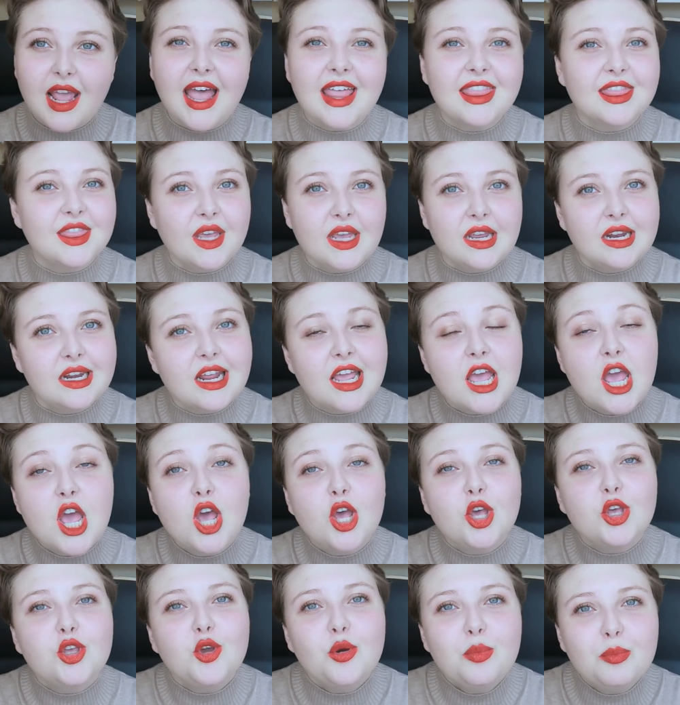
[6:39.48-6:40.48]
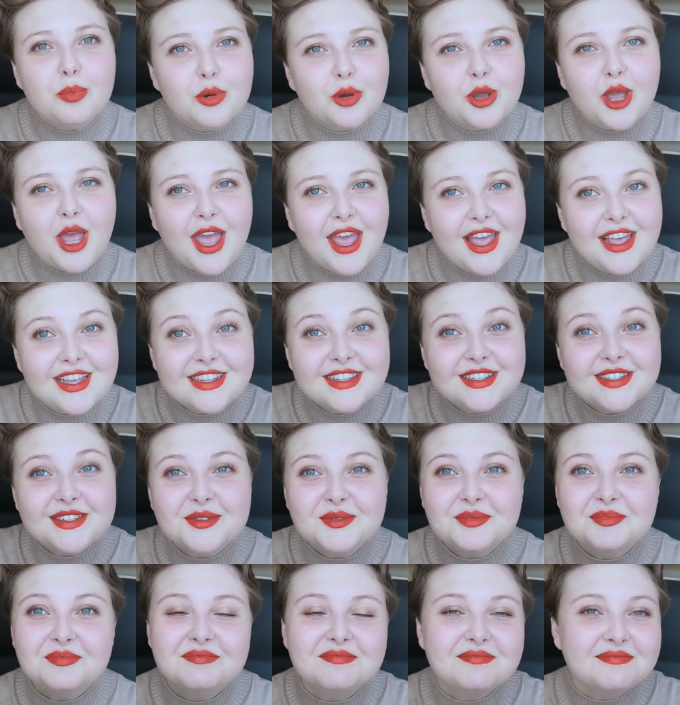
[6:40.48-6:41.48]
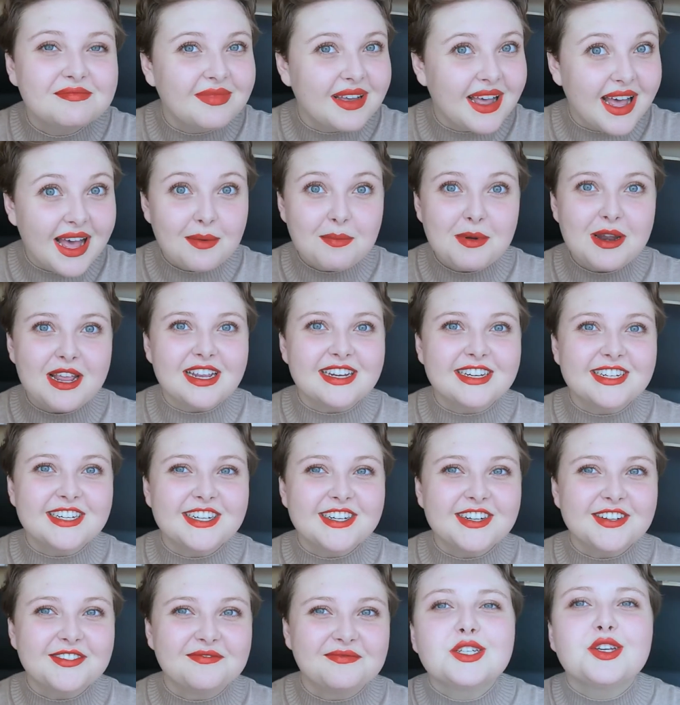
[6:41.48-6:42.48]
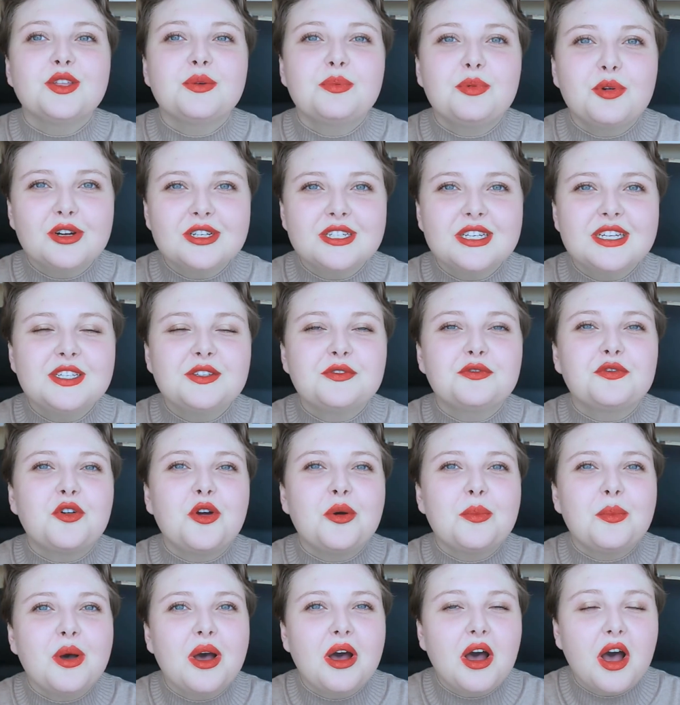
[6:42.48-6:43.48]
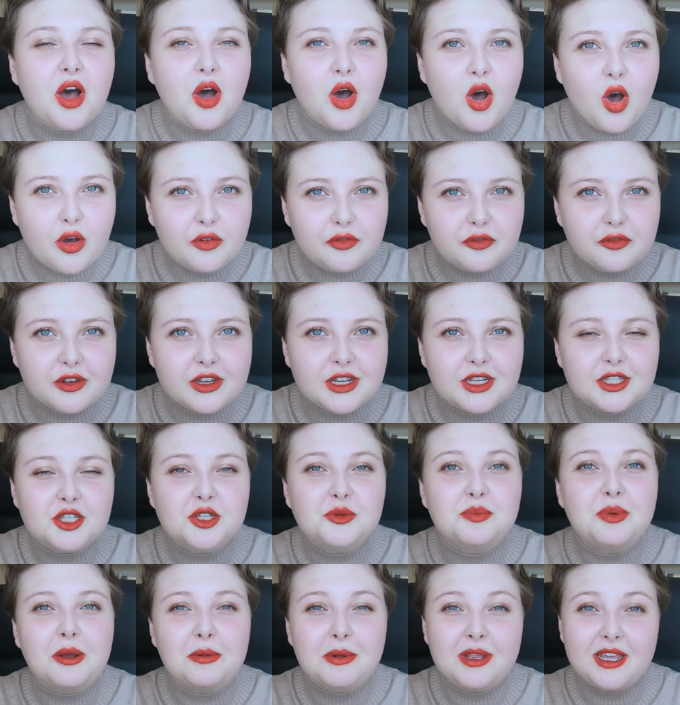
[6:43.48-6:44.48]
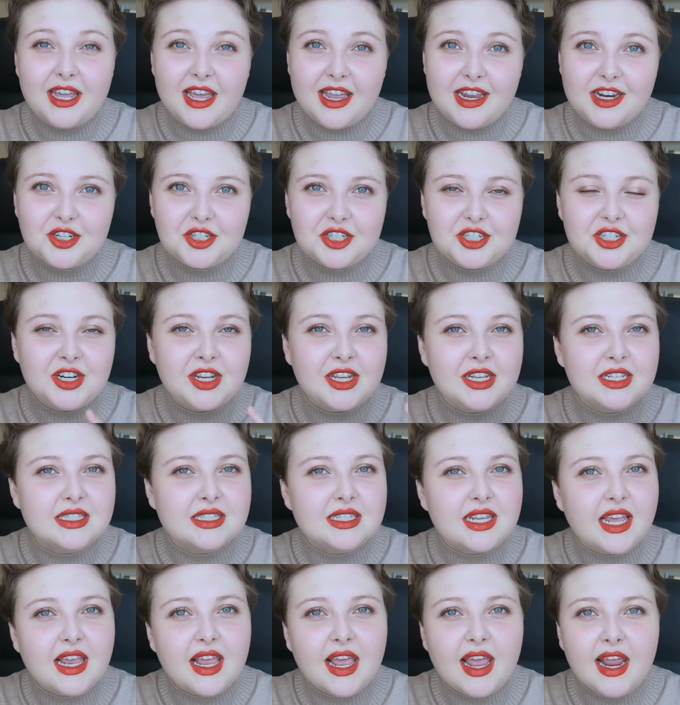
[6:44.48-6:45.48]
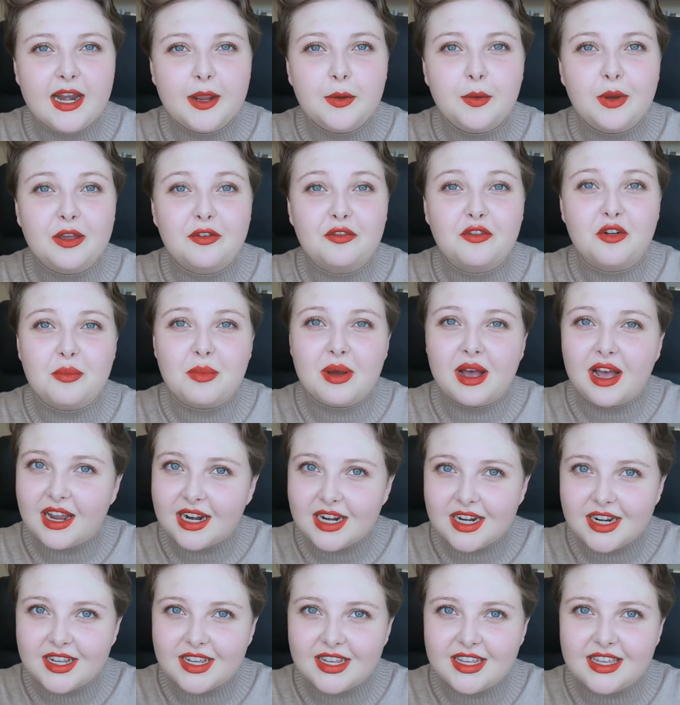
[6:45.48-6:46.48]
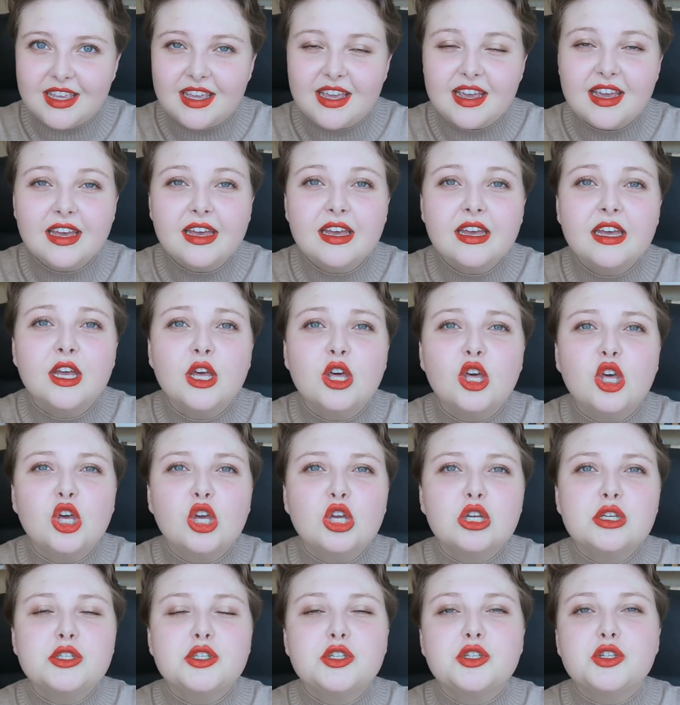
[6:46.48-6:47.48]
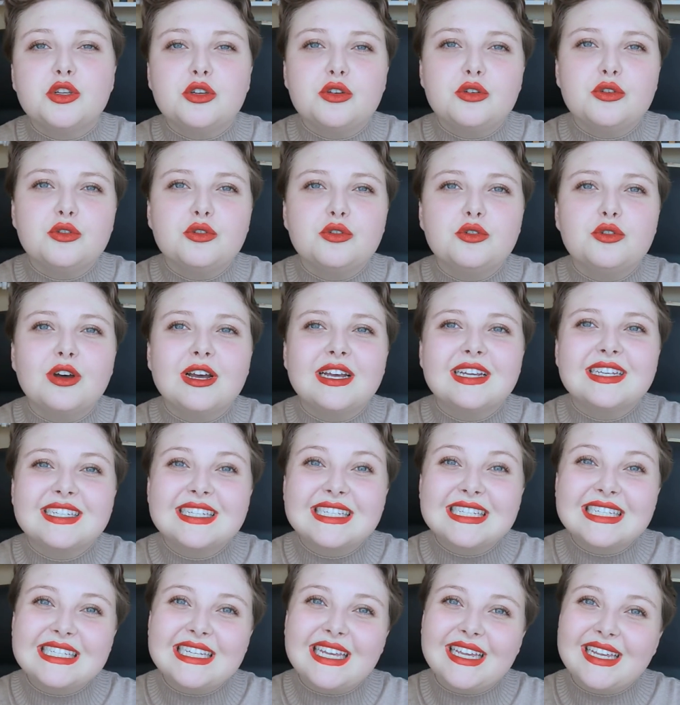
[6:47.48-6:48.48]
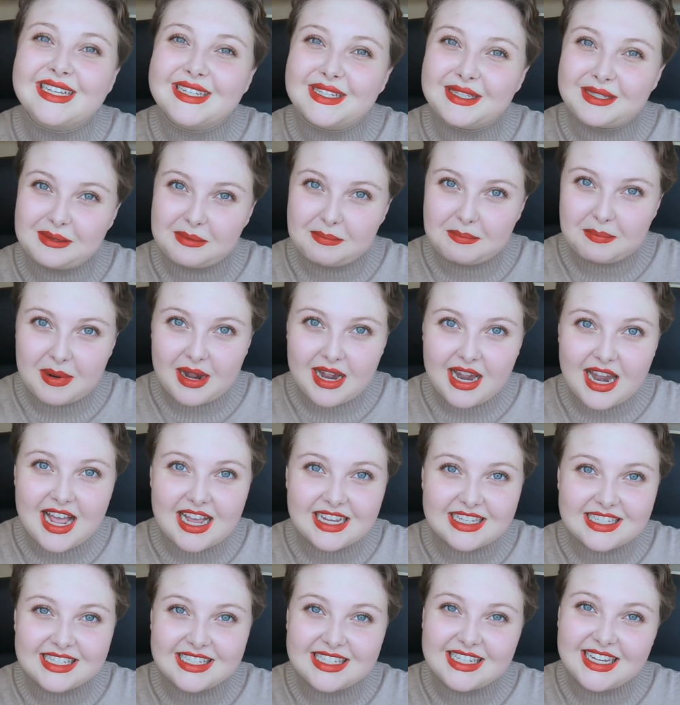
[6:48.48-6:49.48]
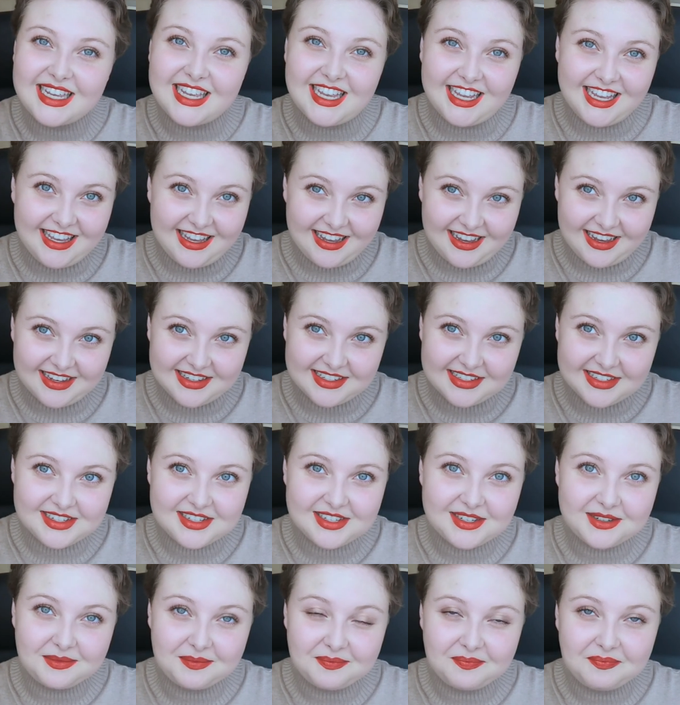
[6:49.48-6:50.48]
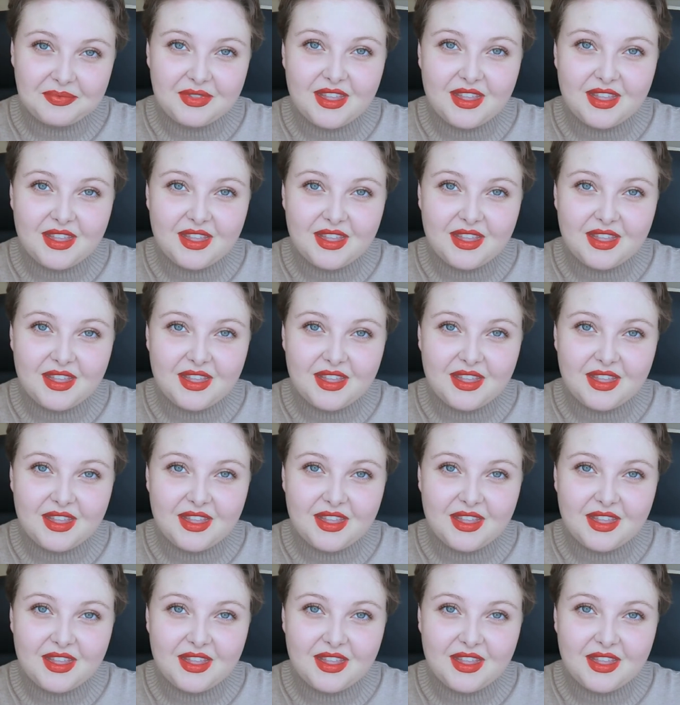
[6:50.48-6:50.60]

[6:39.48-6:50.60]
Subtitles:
And then your book is published. So the process from offer to publication can take anywhere from under a year to 6+ years.